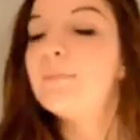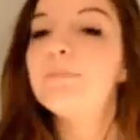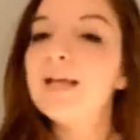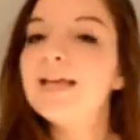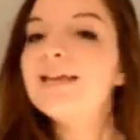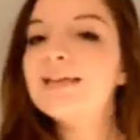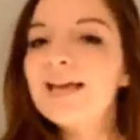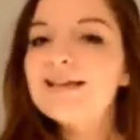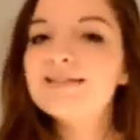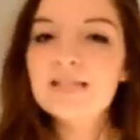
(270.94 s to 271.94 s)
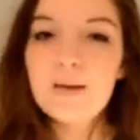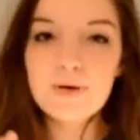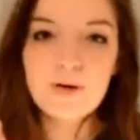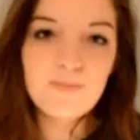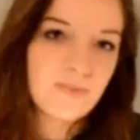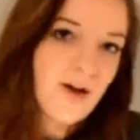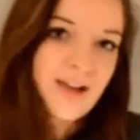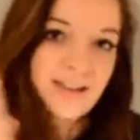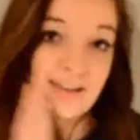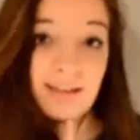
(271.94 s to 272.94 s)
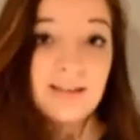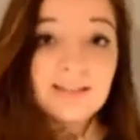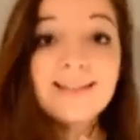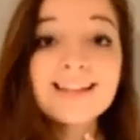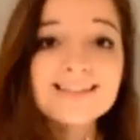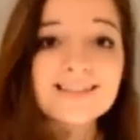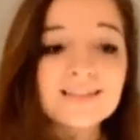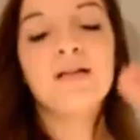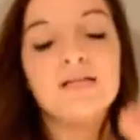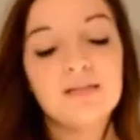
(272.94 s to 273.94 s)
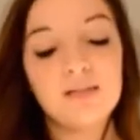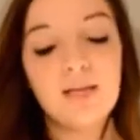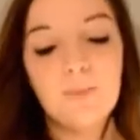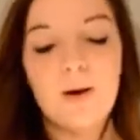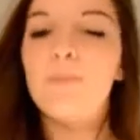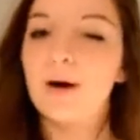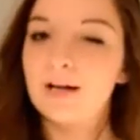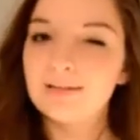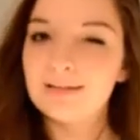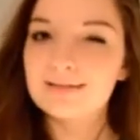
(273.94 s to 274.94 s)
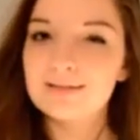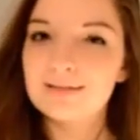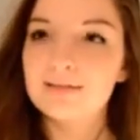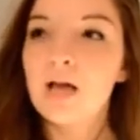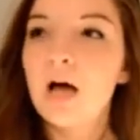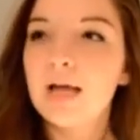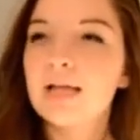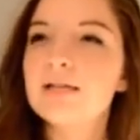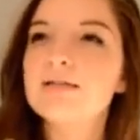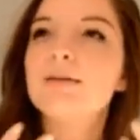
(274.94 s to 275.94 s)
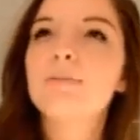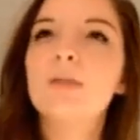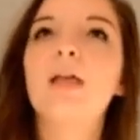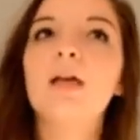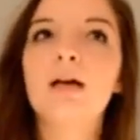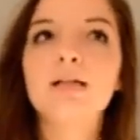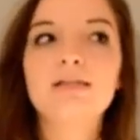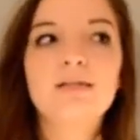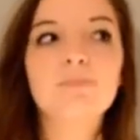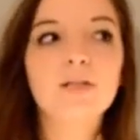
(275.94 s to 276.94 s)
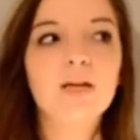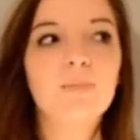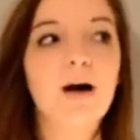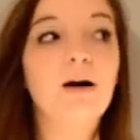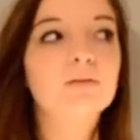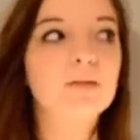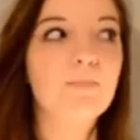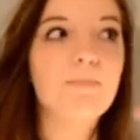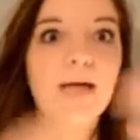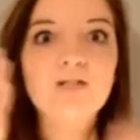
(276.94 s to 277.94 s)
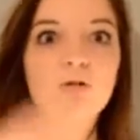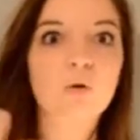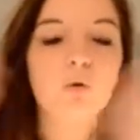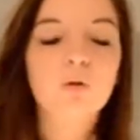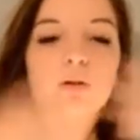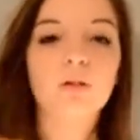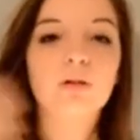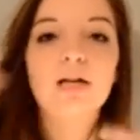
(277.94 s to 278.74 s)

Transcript: make a summer bucket list. Because the thing about bucket lists is it's something about the mental